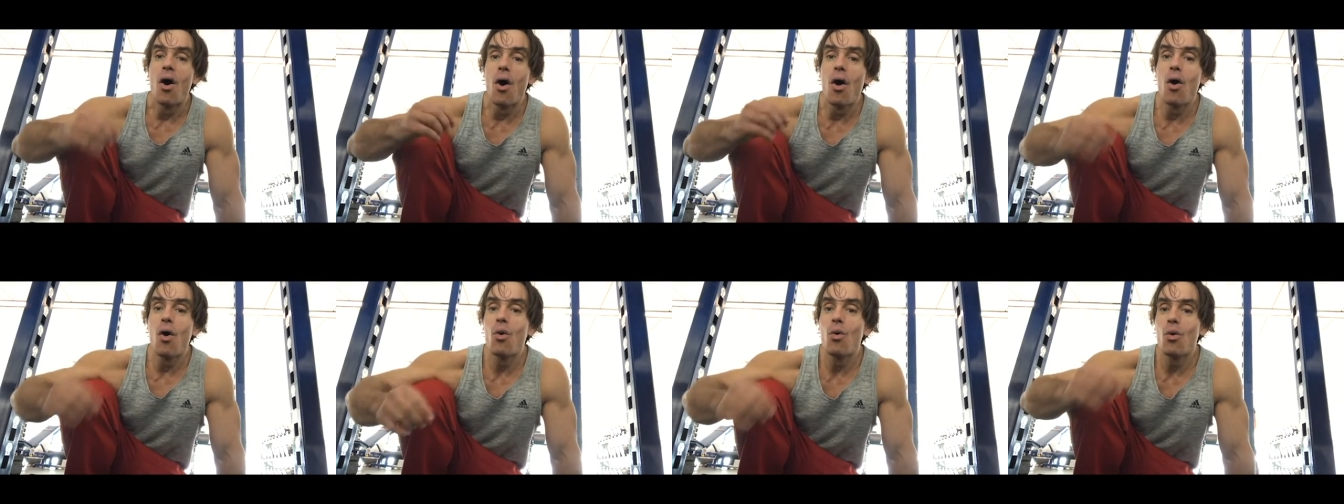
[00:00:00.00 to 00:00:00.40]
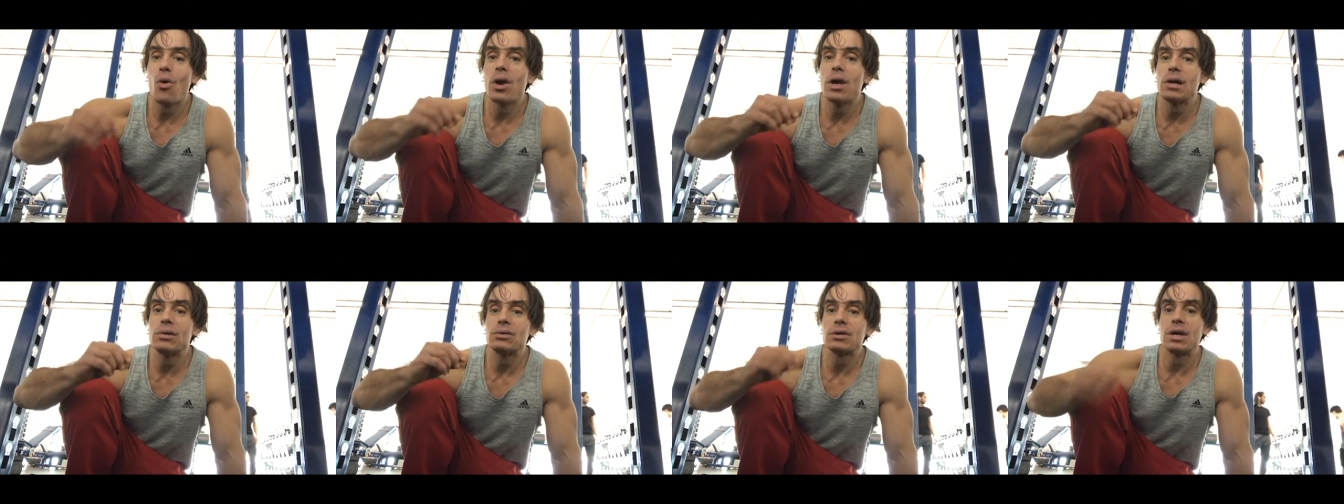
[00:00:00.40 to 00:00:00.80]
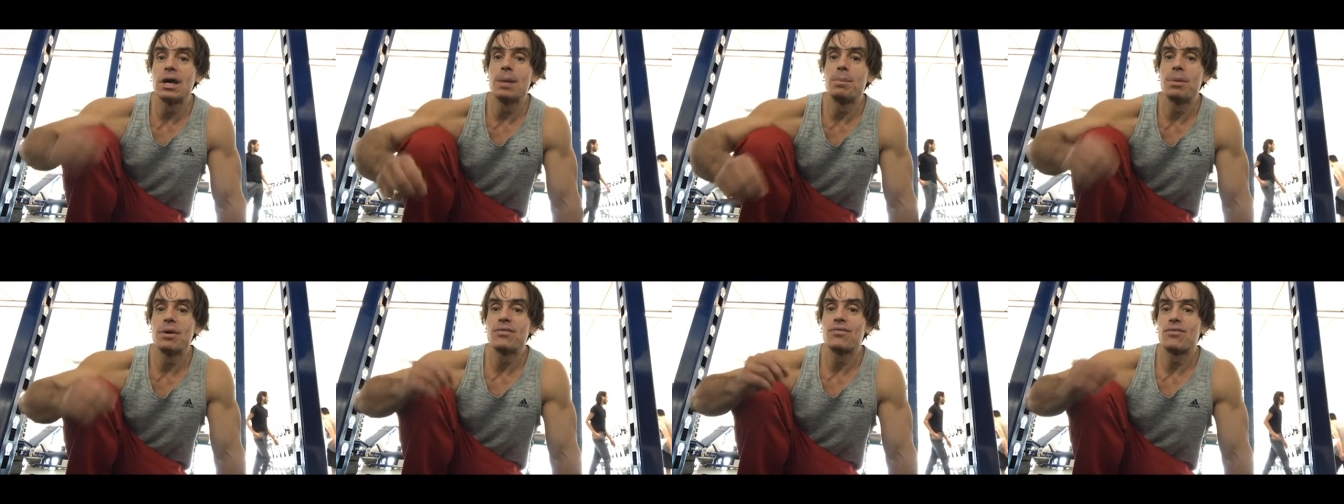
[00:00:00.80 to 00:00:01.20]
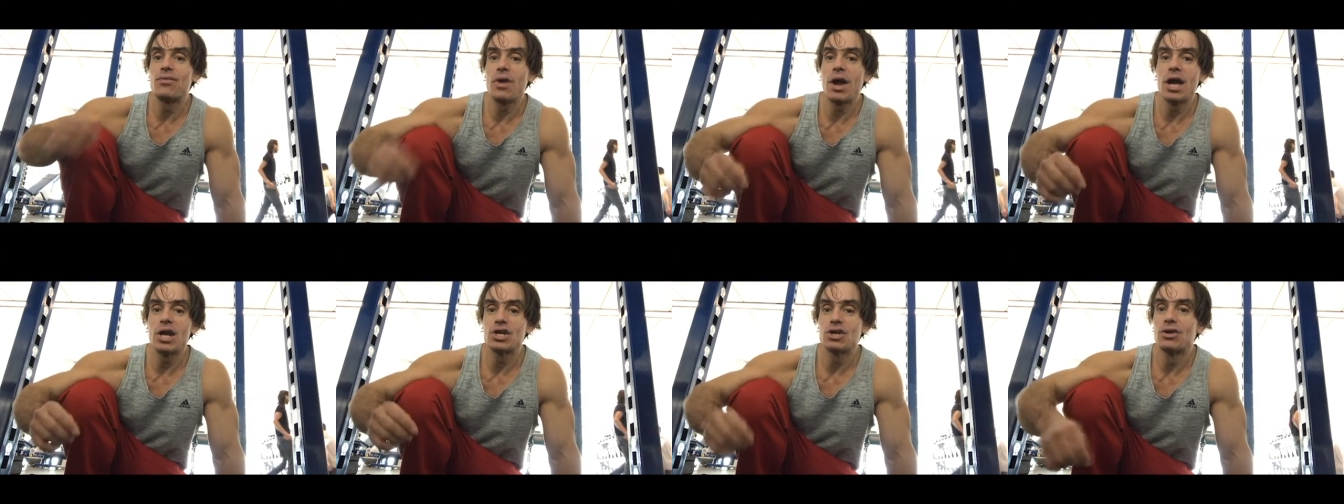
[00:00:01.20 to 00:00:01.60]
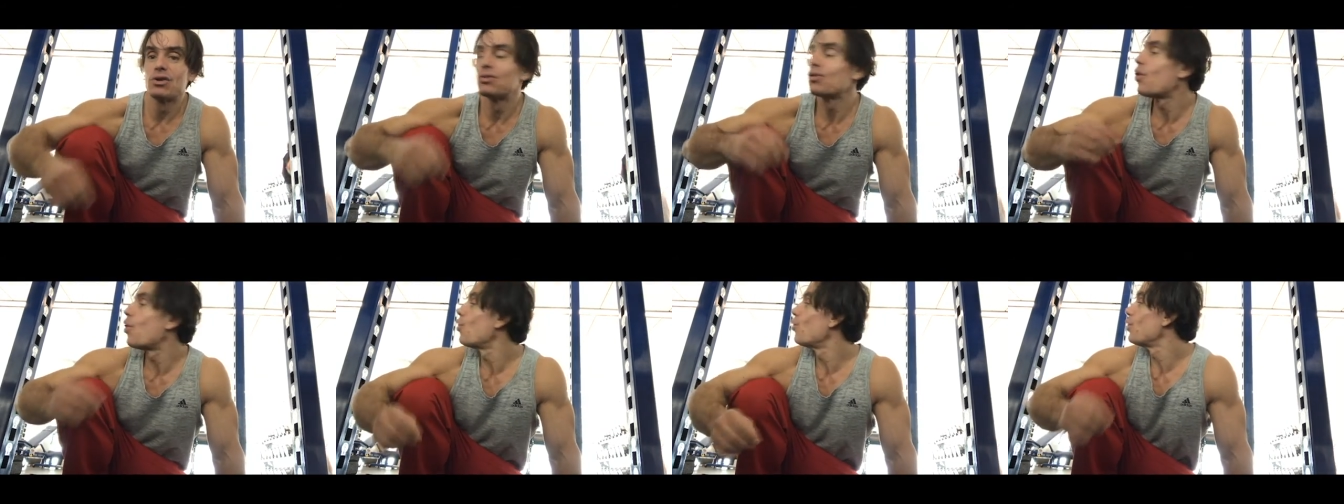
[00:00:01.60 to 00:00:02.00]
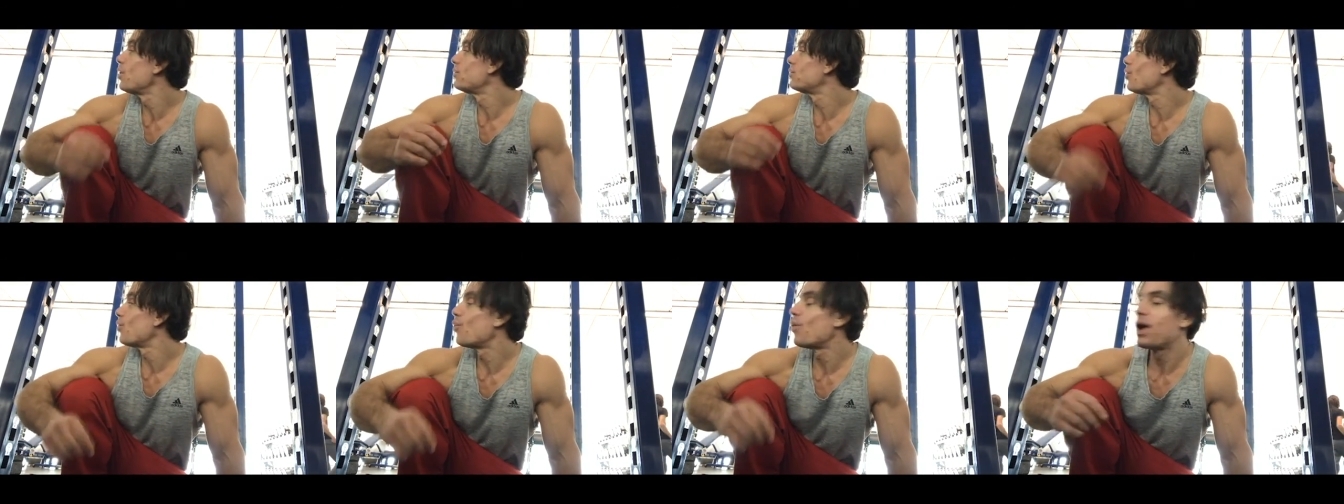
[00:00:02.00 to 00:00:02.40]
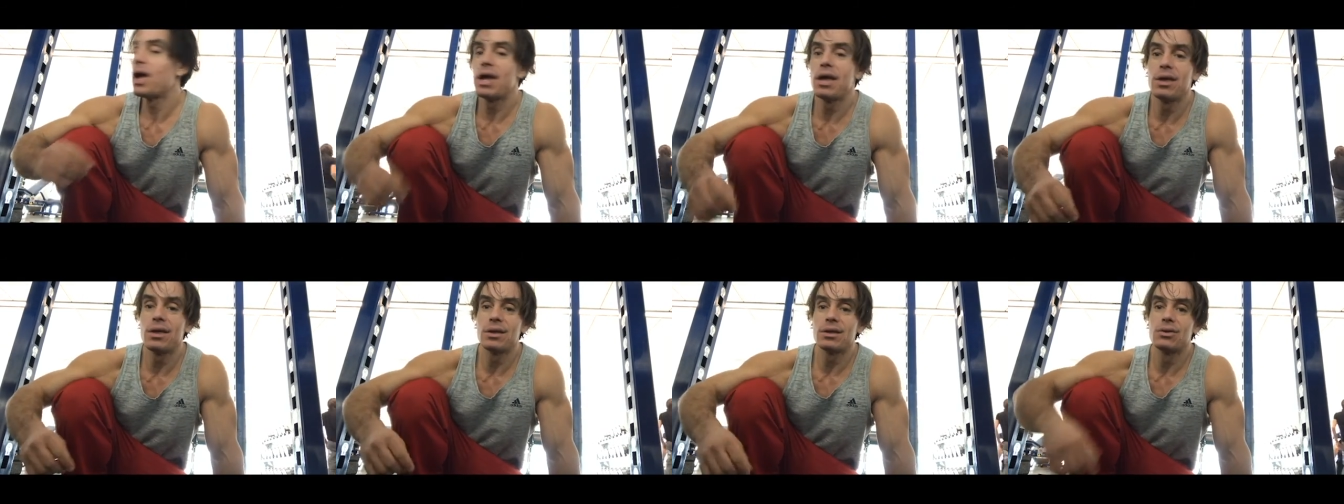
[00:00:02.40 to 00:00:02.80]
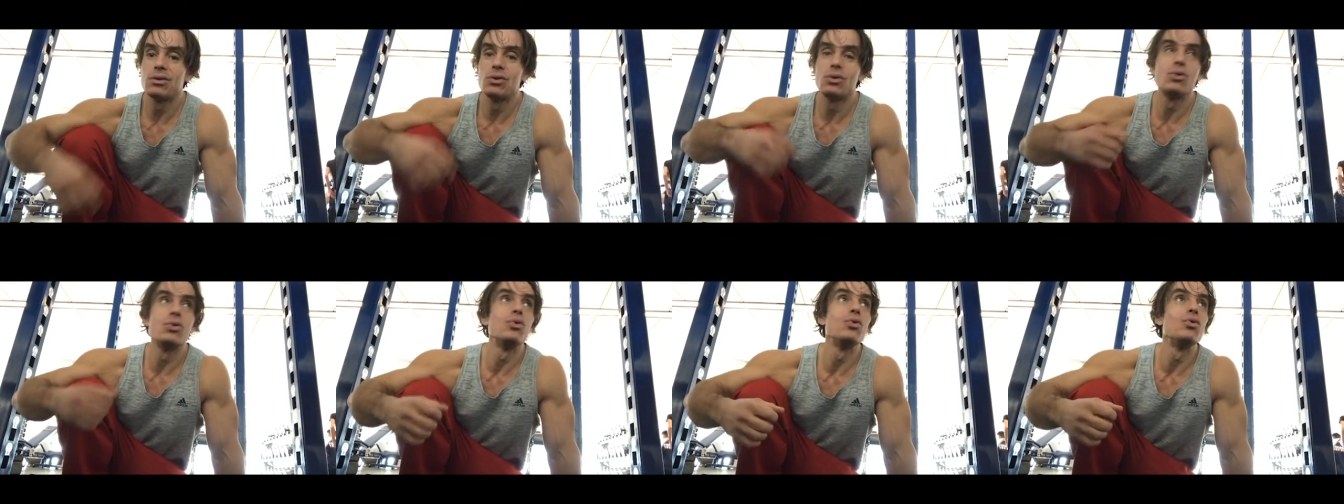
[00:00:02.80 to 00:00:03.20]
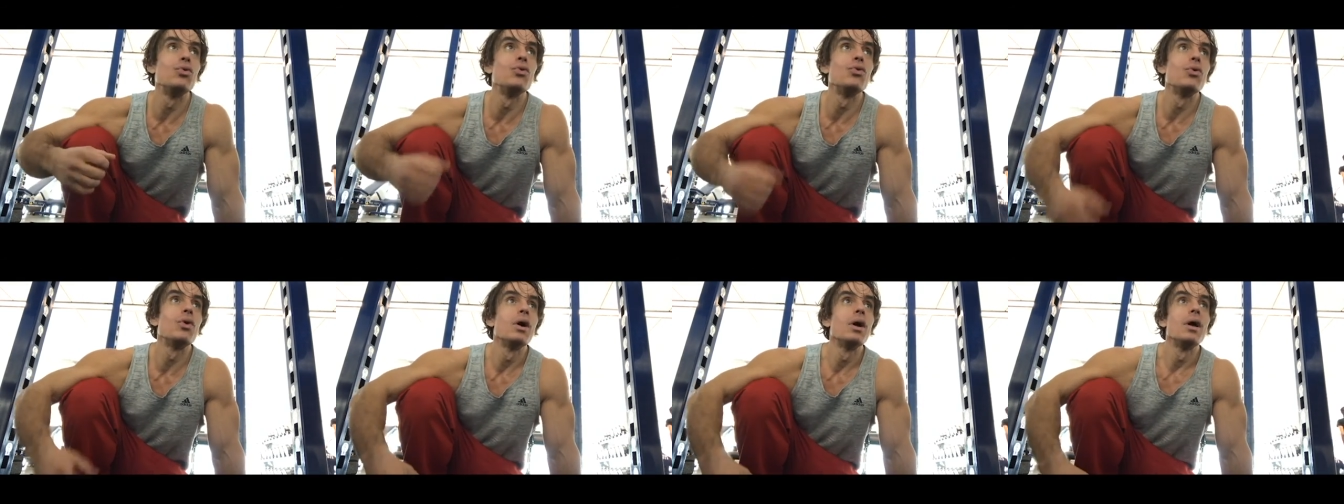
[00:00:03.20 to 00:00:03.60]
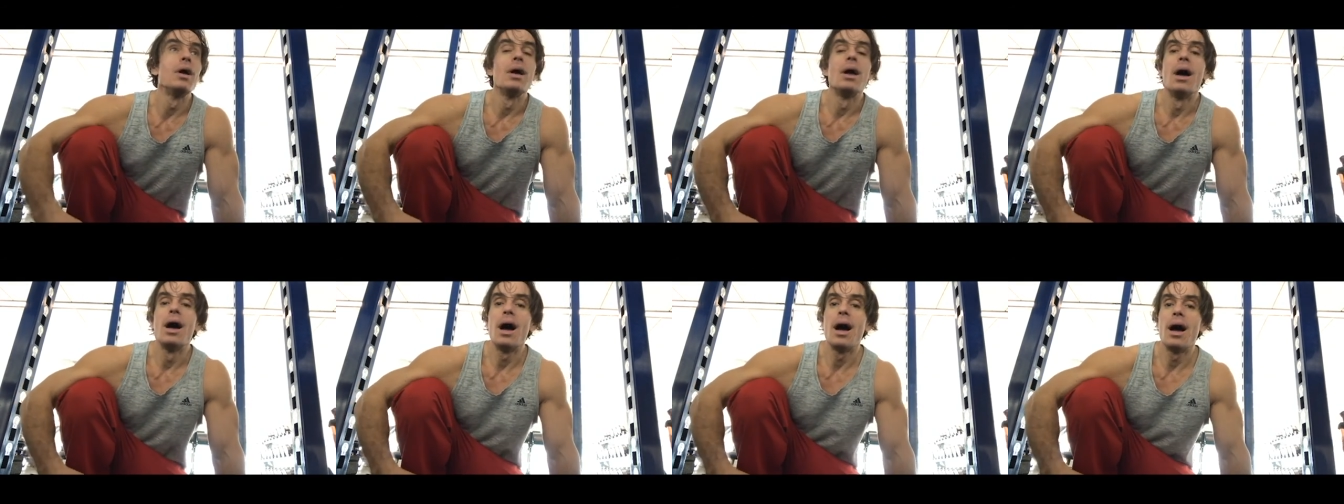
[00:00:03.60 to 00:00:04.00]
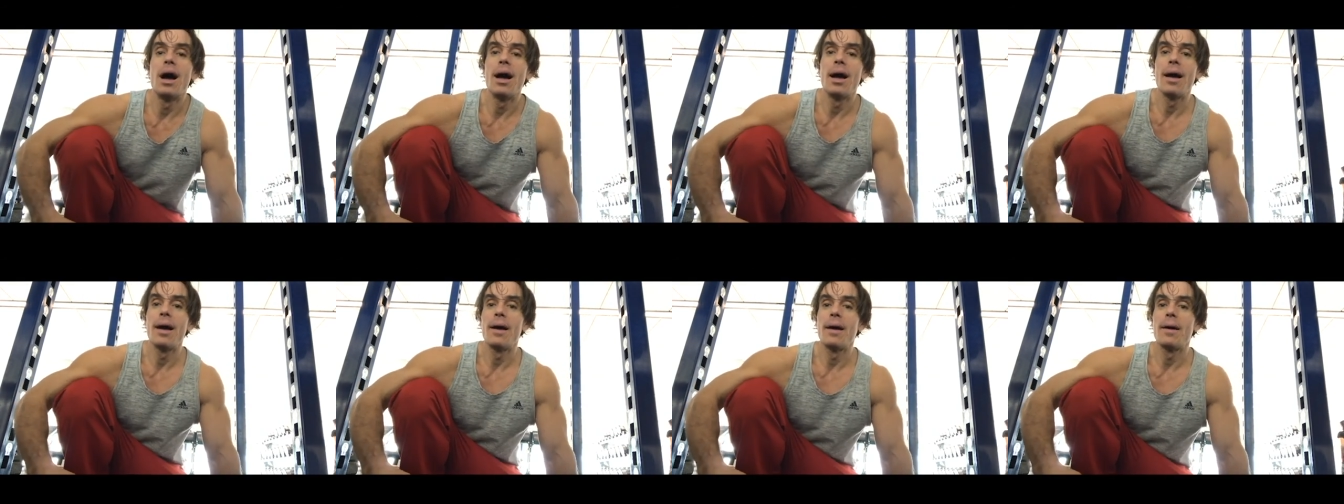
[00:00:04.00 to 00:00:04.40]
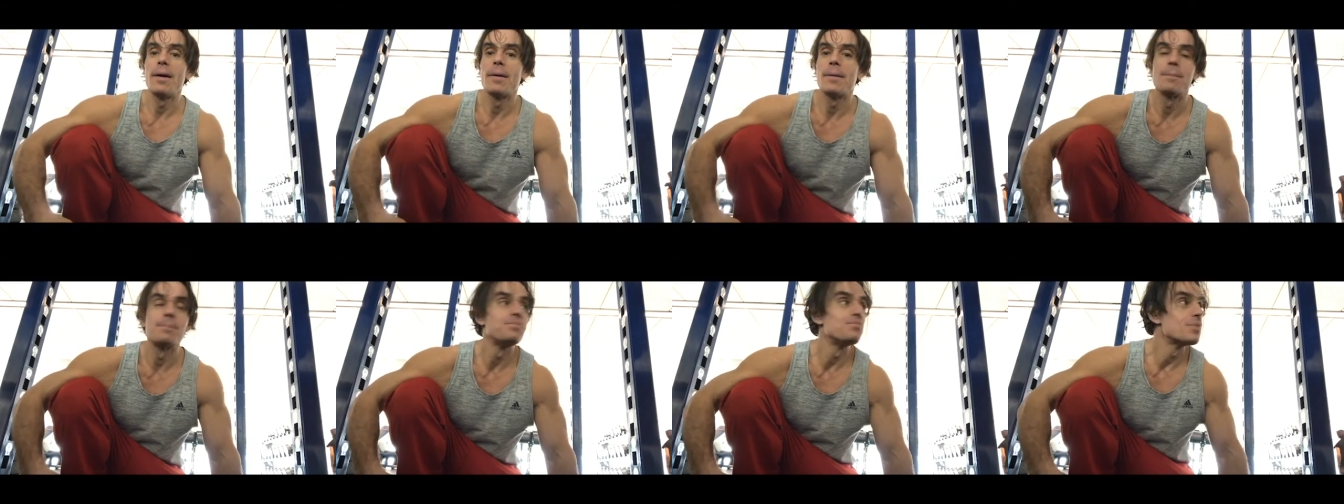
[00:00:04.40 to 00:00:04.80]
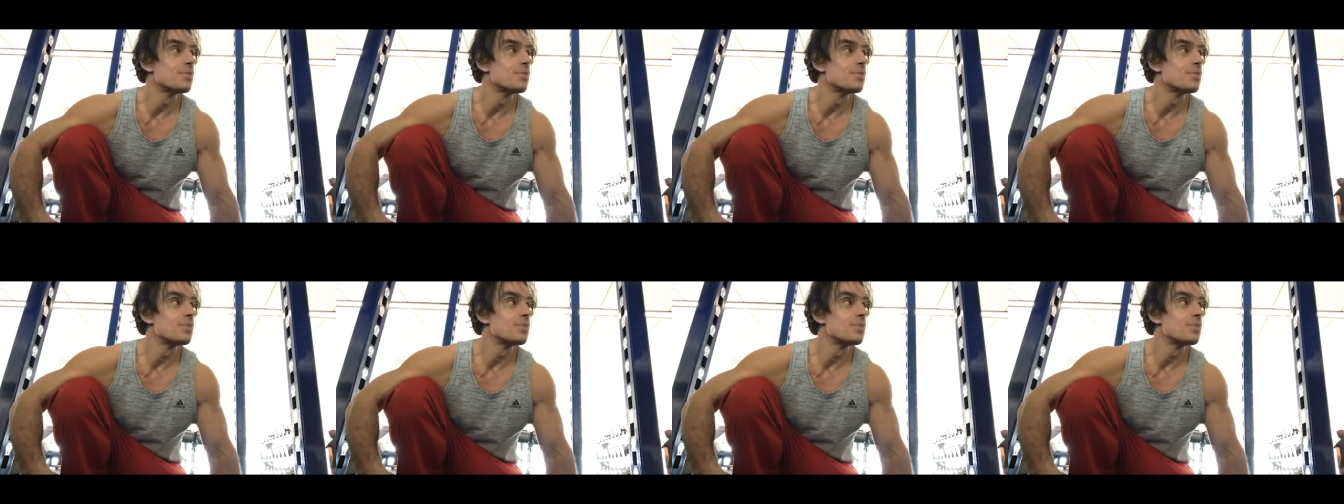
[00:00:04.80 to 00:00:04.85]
Always keep it fresh. There's always a way to uh,